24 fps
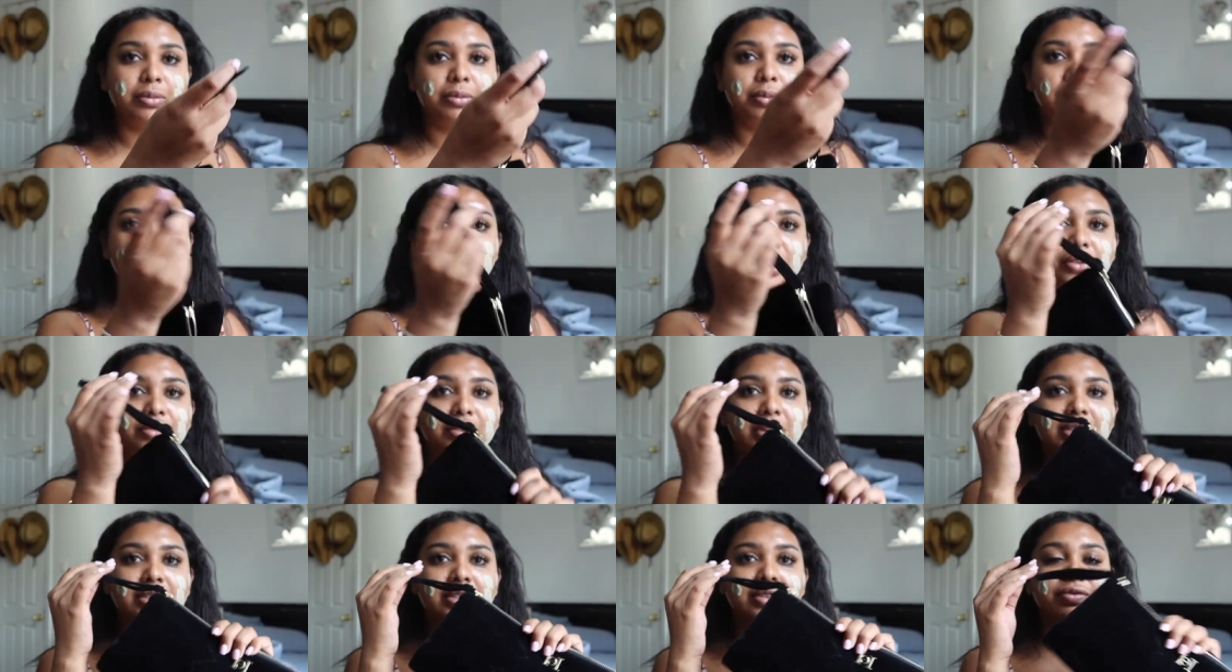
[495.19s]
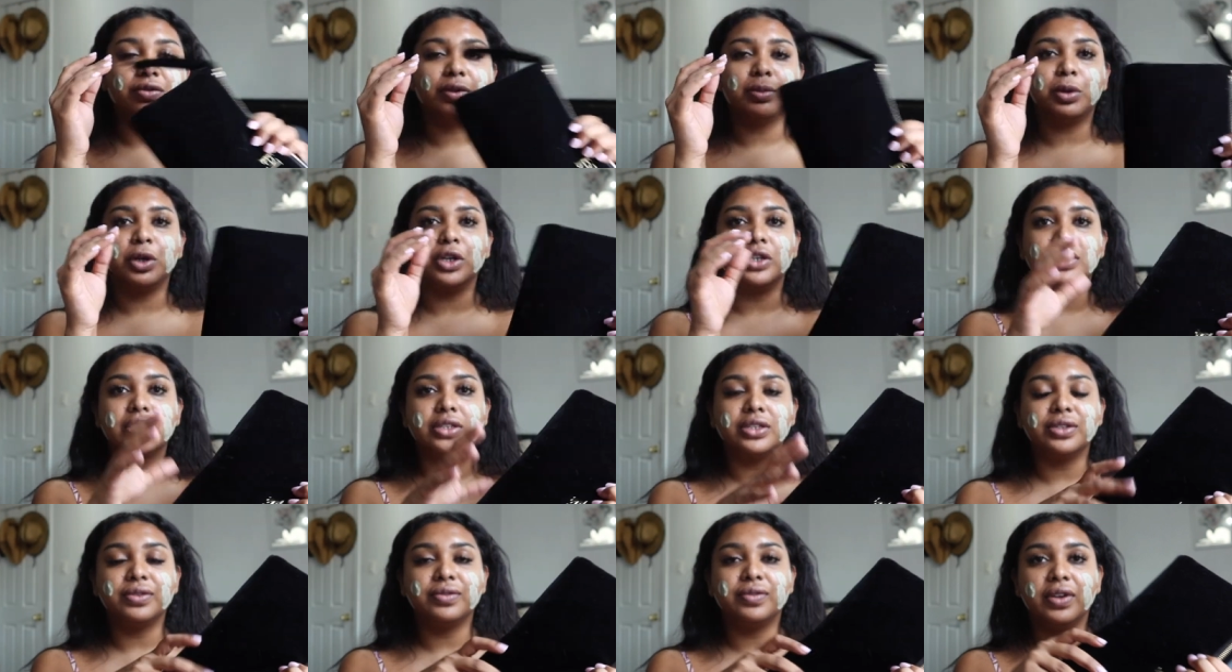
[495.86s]
but the rest of the
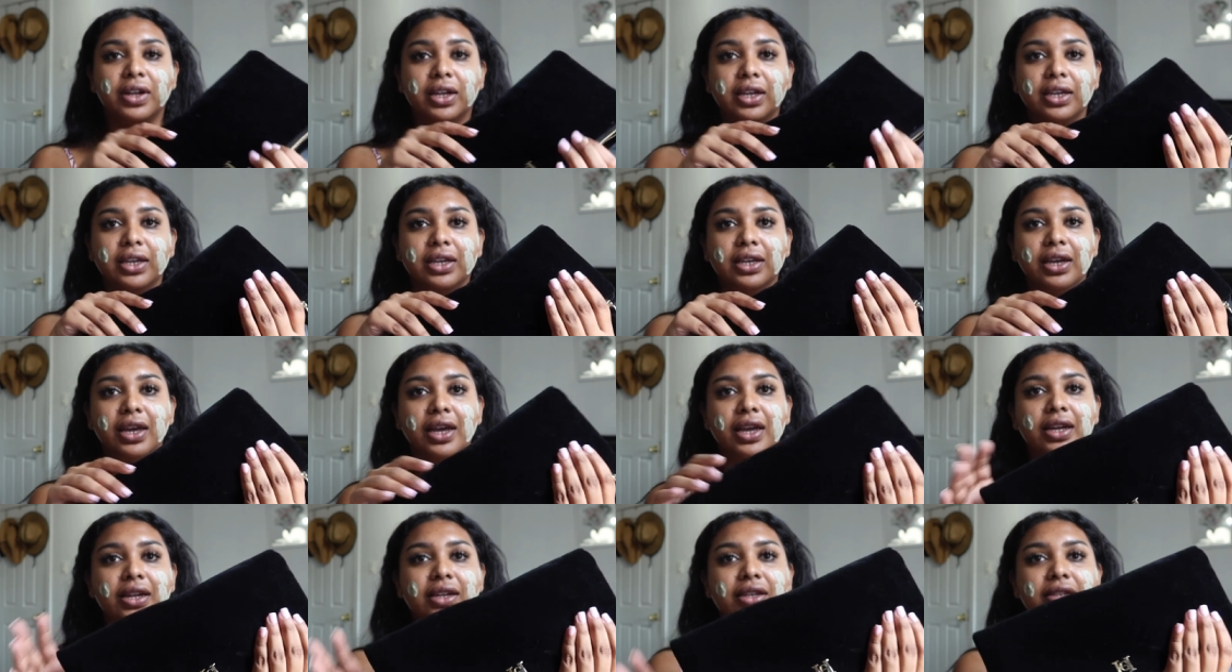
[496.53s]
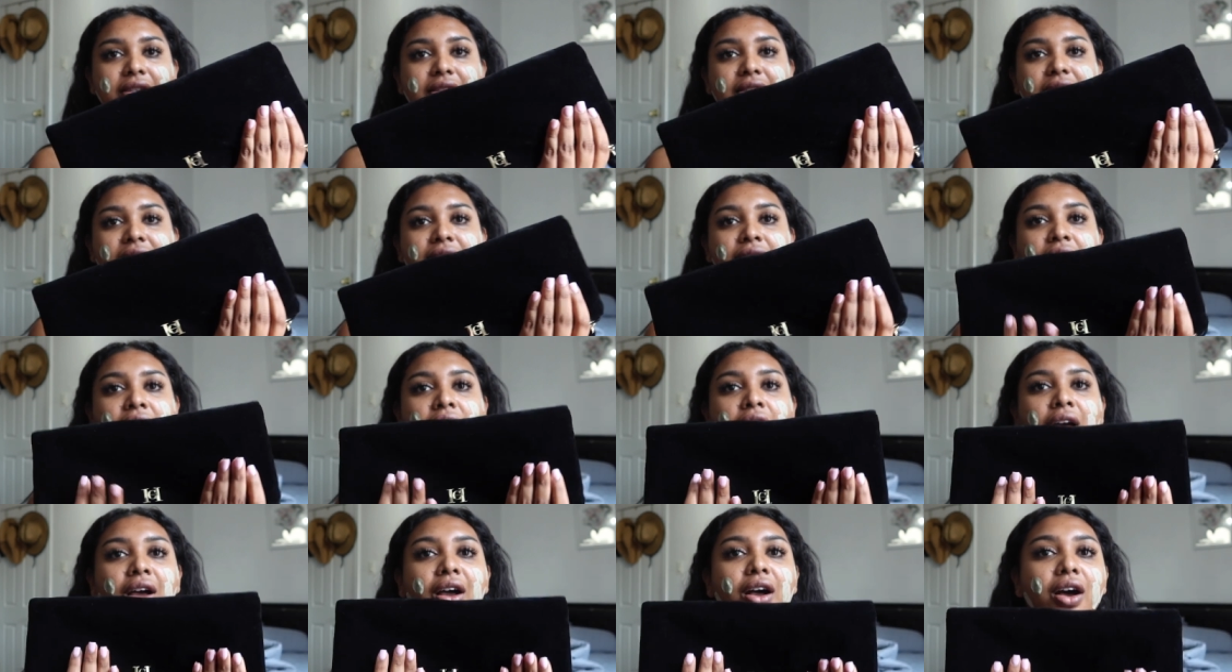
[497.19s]
purse is fine. And
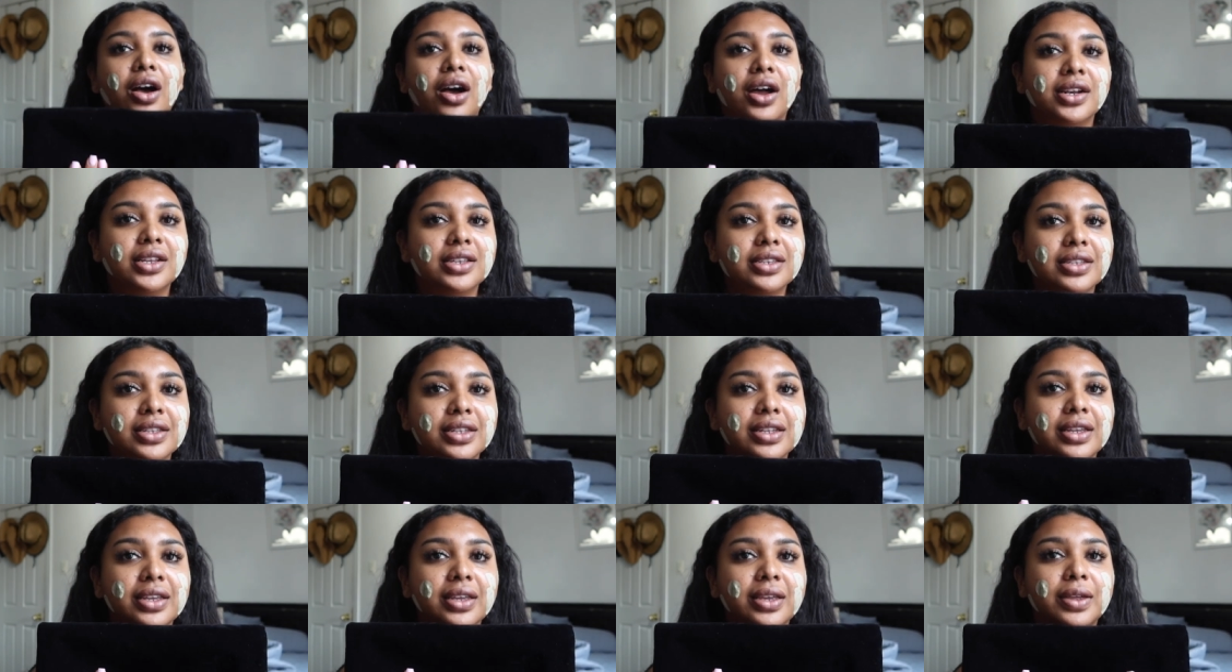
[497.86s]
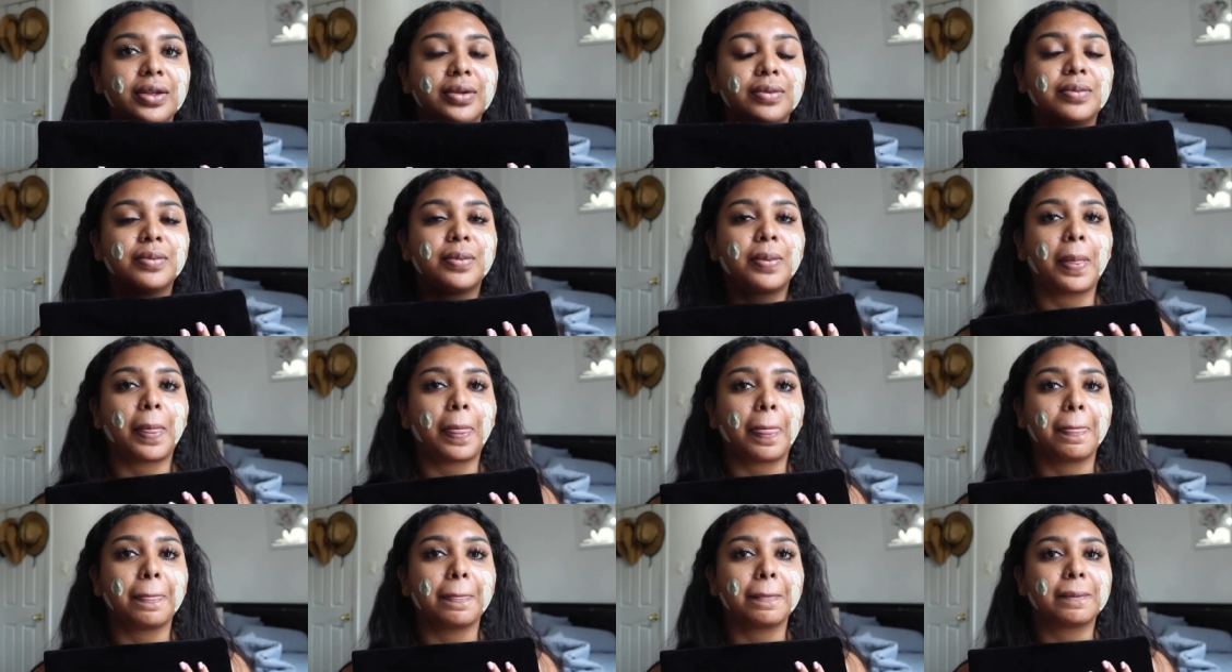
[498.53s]
honestly,
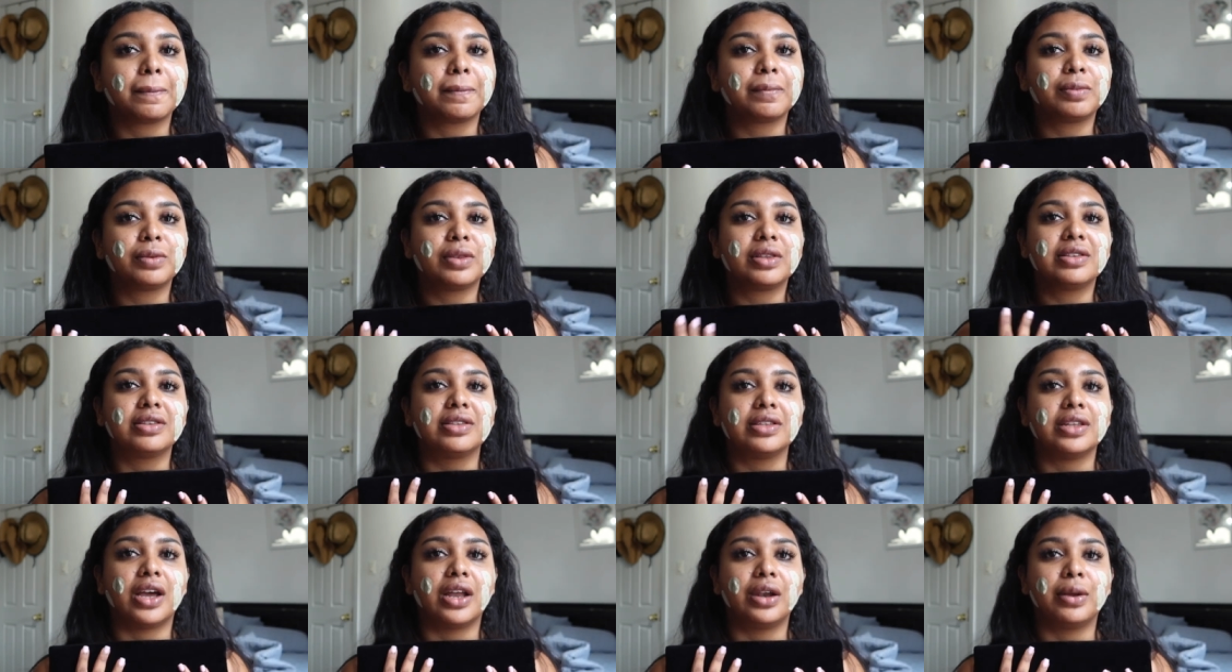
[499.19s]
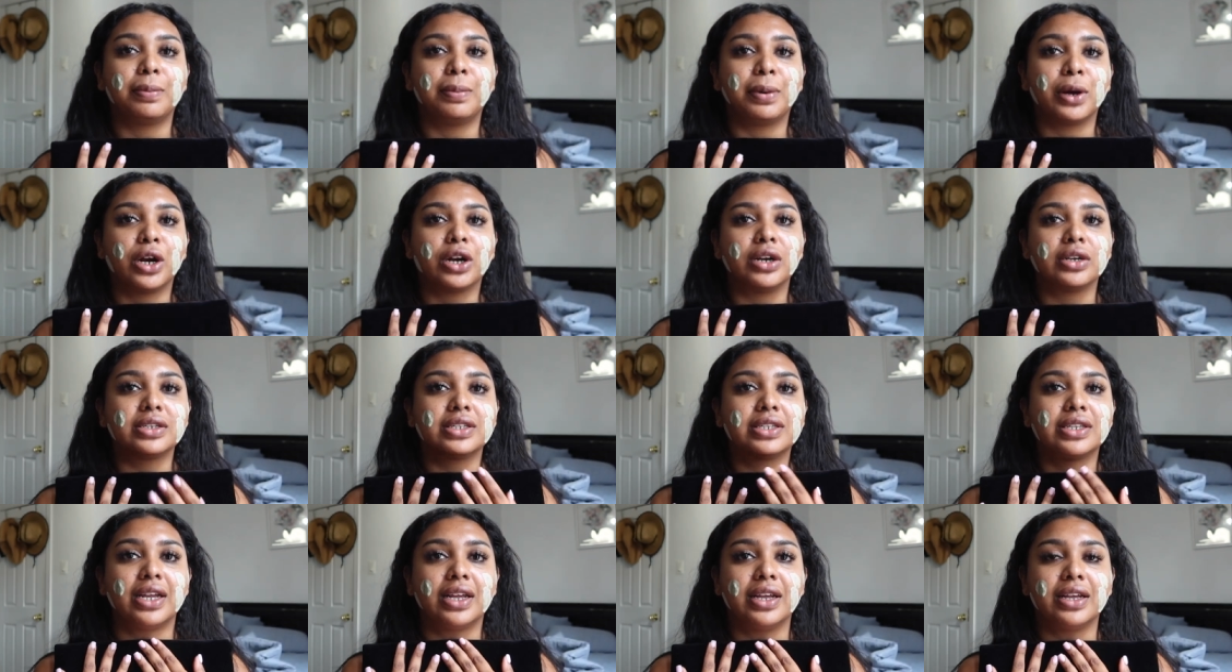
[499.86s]
this is not a
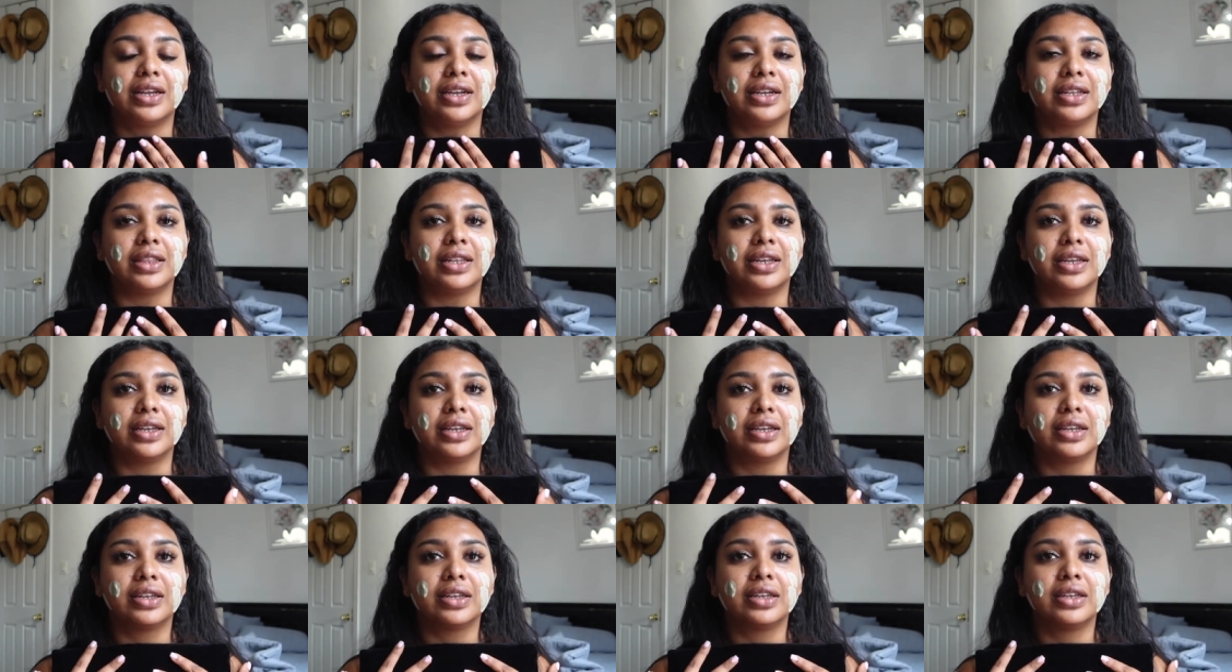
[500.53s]
purse that I like